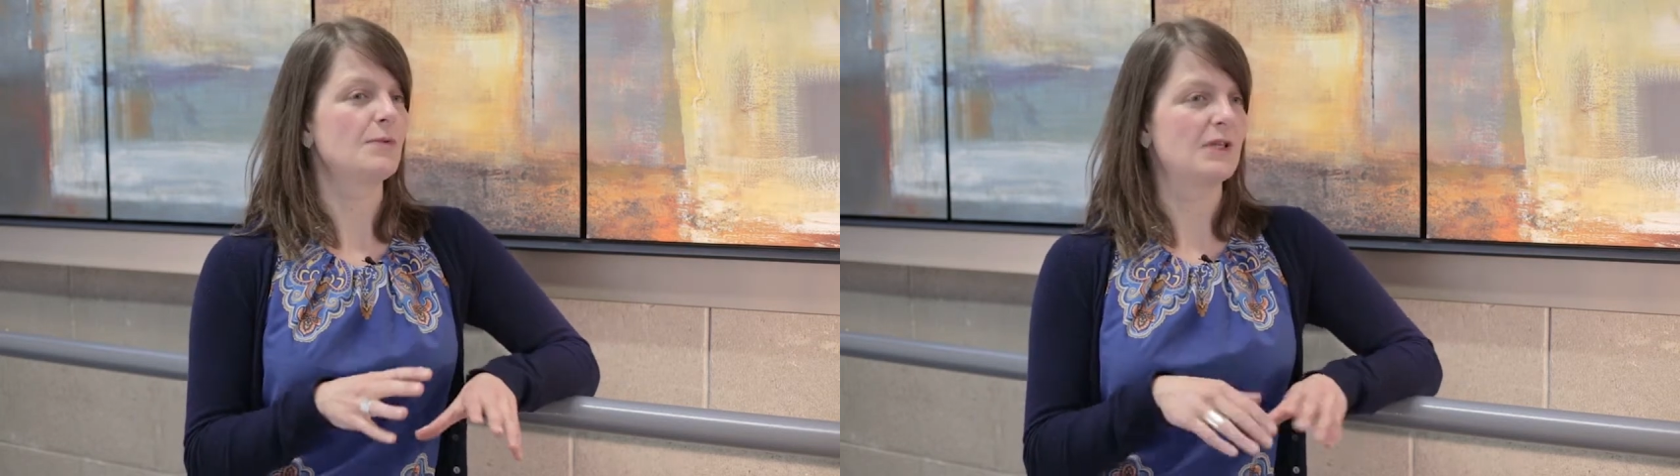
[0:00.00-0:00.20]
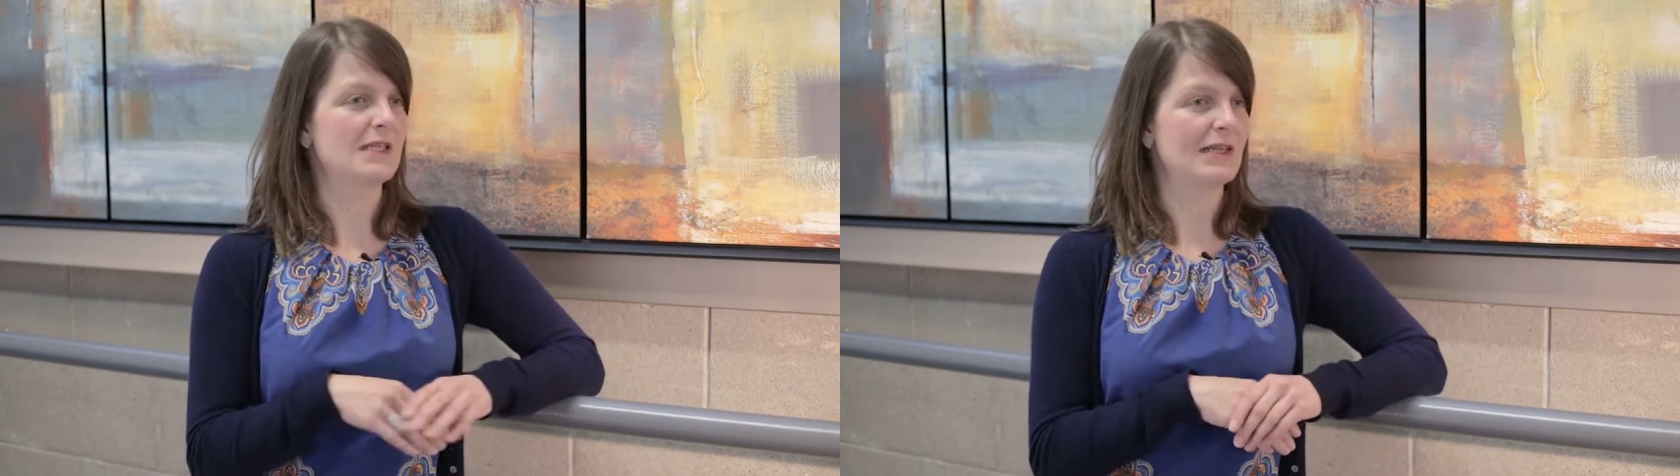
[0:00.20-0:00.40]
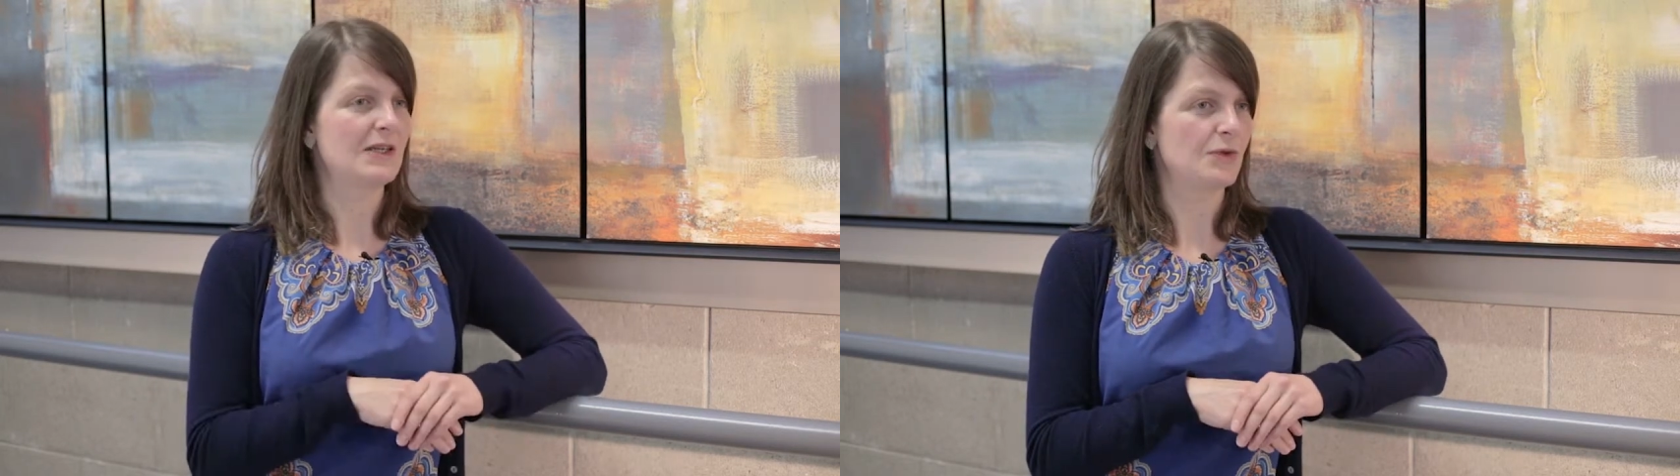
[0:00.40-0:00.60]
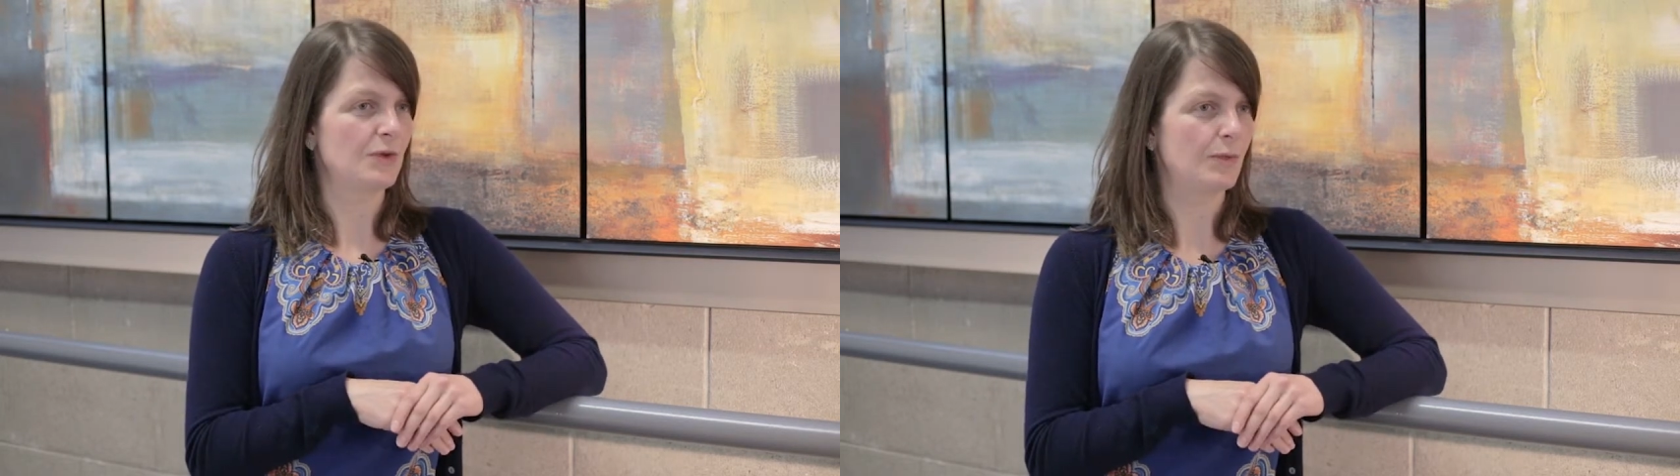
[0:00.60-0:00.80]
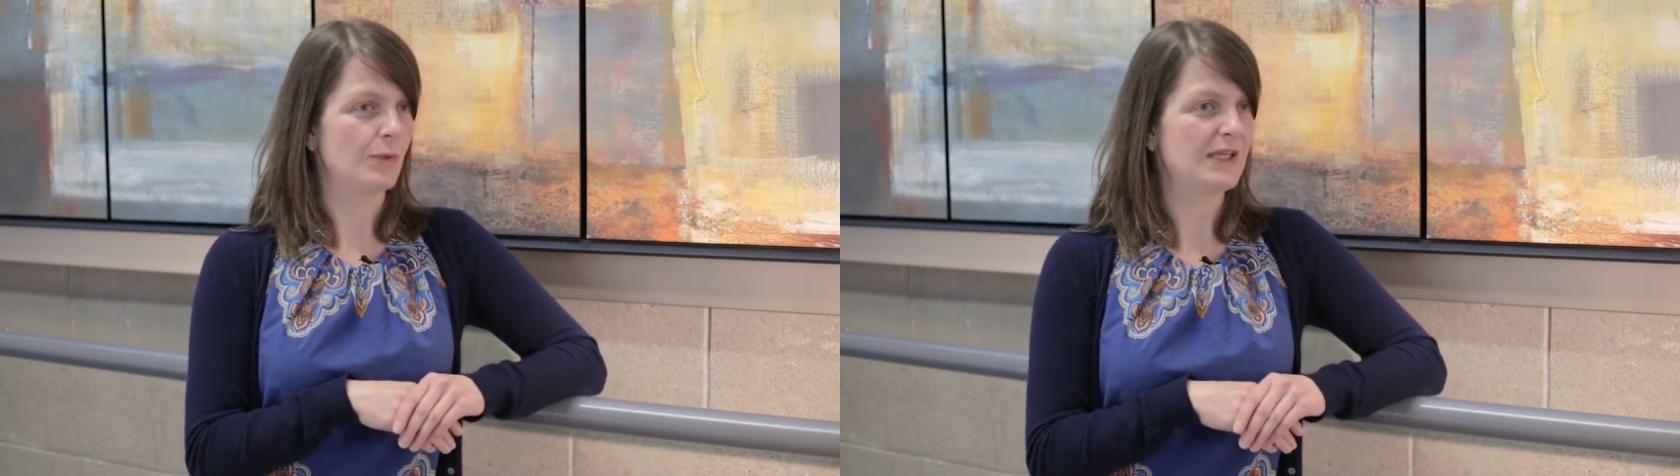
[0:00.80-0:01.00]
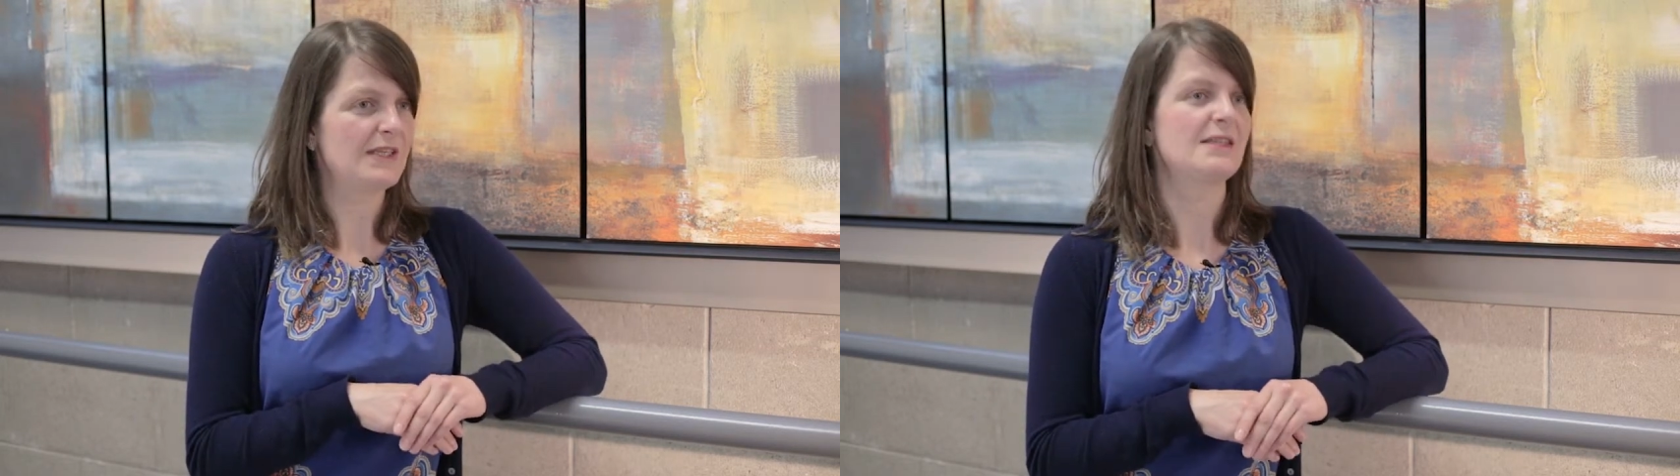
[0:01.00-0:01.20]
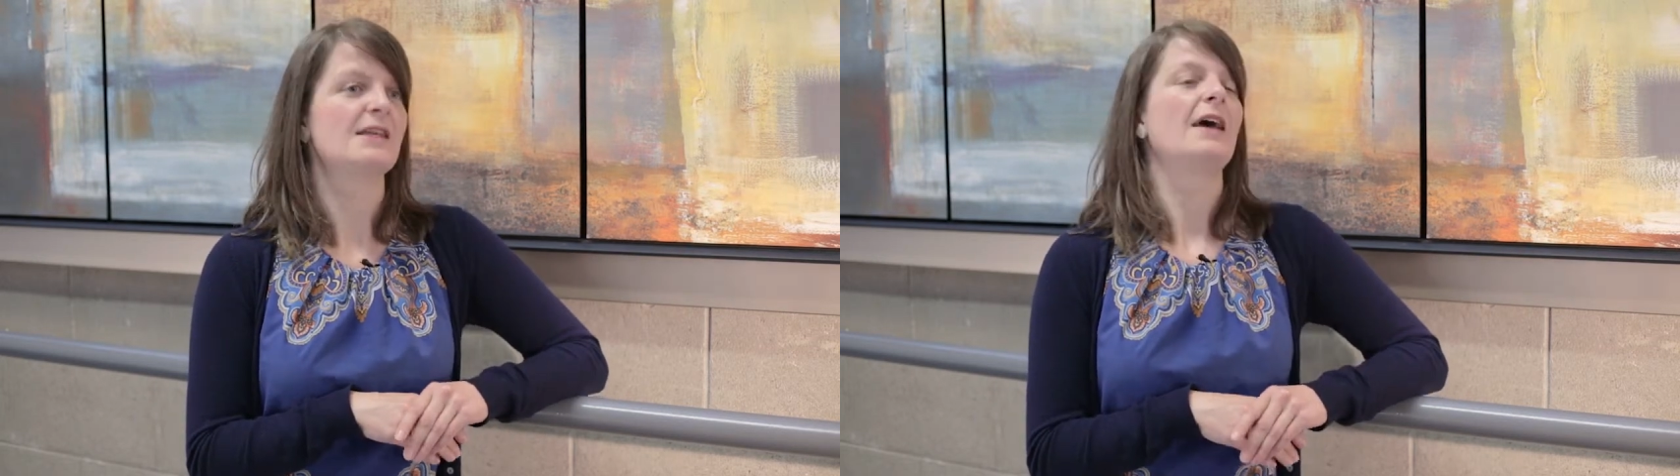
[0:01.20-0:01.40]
one is litter and waste.